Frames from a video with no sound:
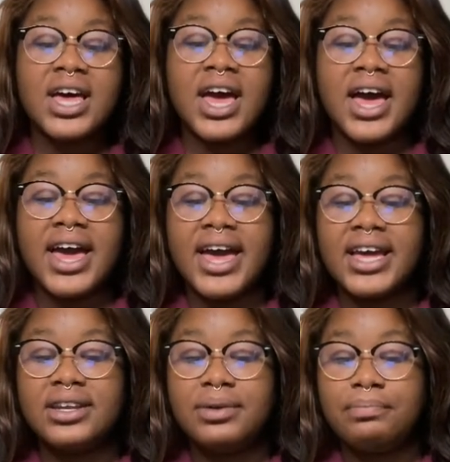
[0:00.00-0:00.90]

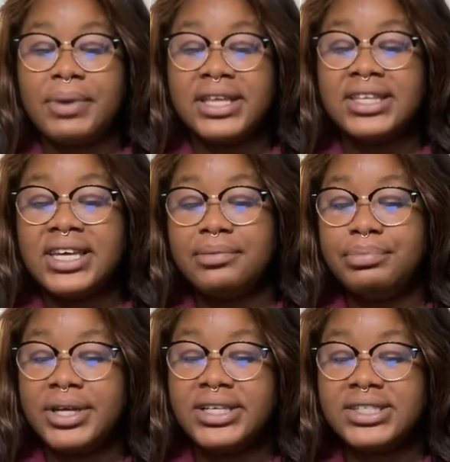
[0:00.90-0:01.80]
and mainly in
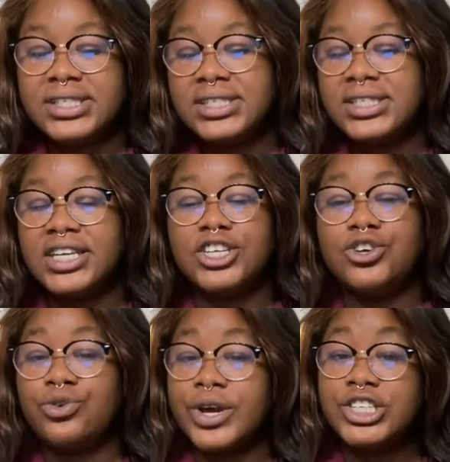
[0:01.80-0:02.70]
places in
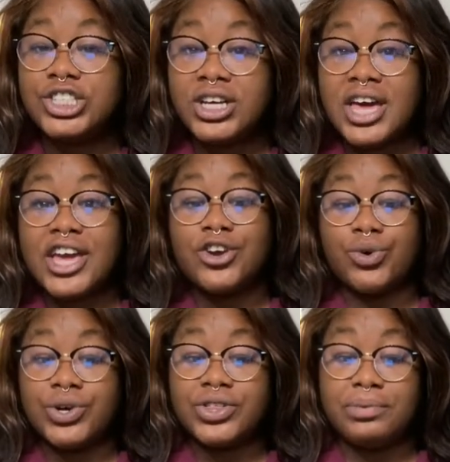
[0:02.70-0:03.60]
Eurasia and
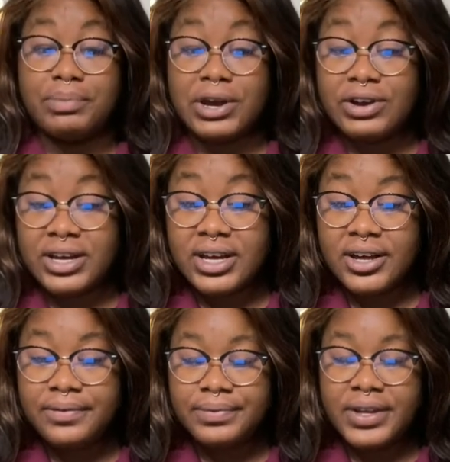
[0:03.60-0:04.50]
North
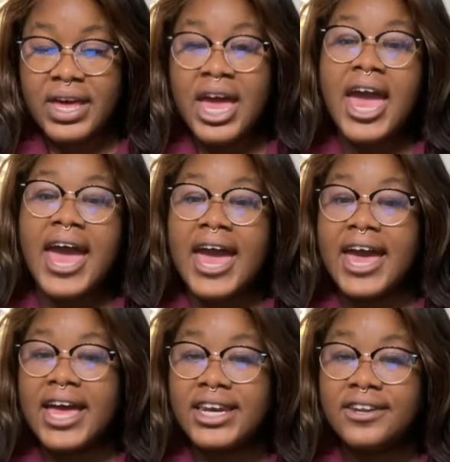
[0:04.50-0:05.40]
America.
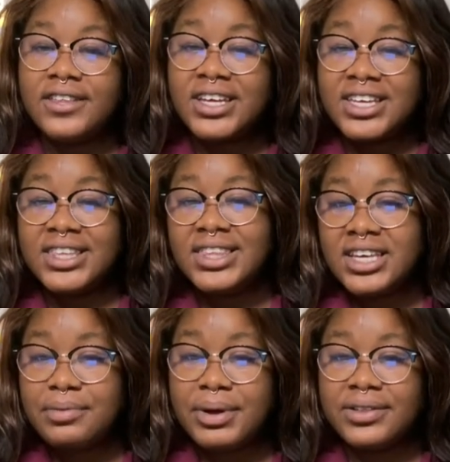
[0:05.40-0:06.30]
And the good thing
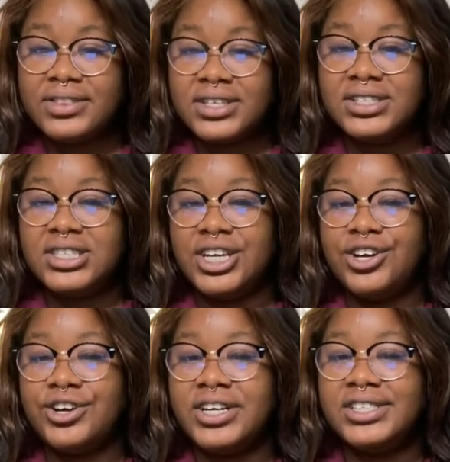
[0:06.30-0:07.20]
about this
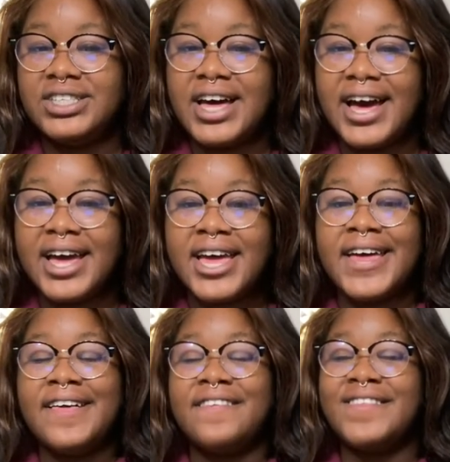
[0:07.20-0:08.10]
deer is that
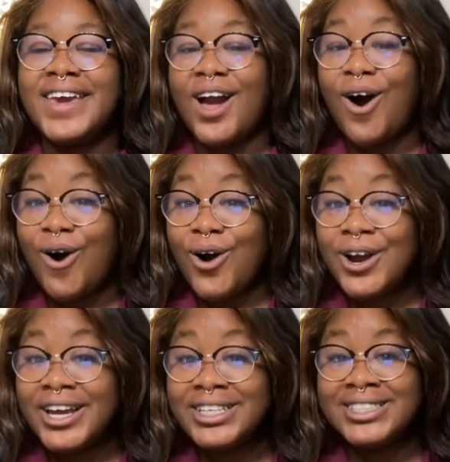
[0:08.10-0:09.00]
they are
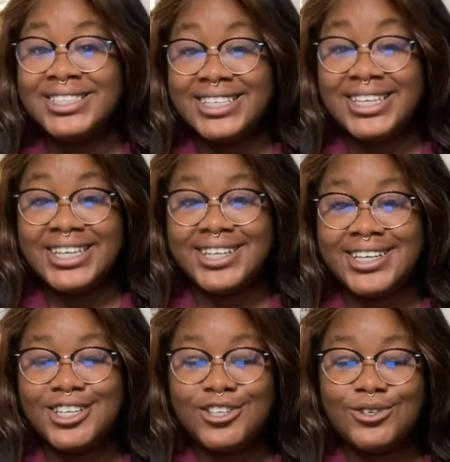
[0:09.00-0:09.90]
indeed
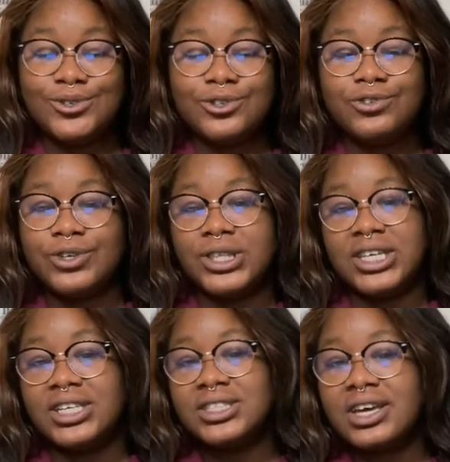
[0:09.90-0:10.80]
used for
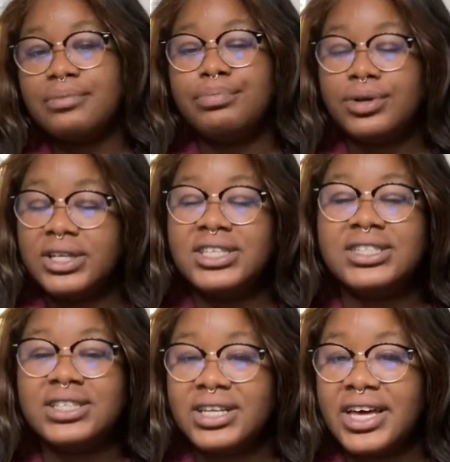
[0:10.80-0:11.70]
things like pulling
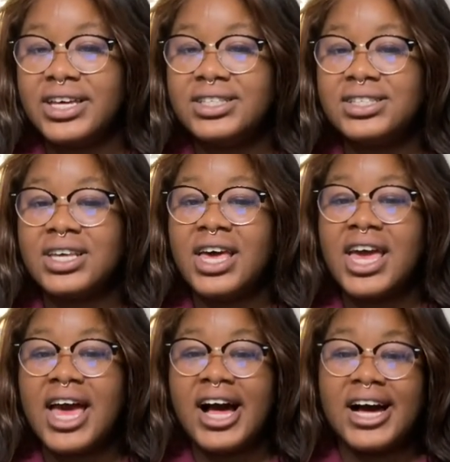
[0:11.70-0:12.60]
sleds,
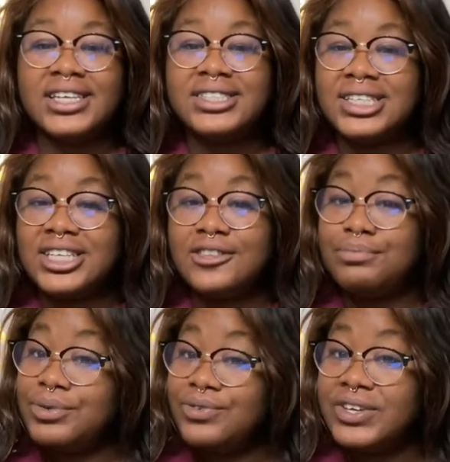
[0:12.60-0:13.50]
as seen in the
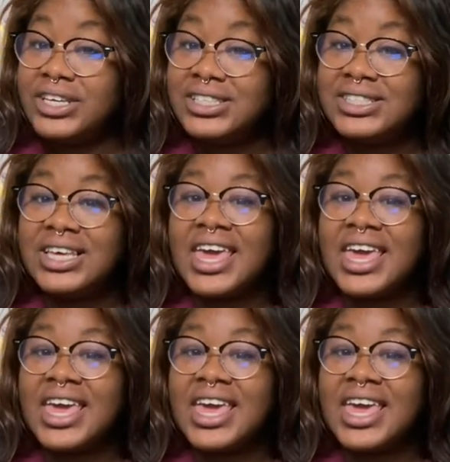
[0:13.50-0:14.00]
movies,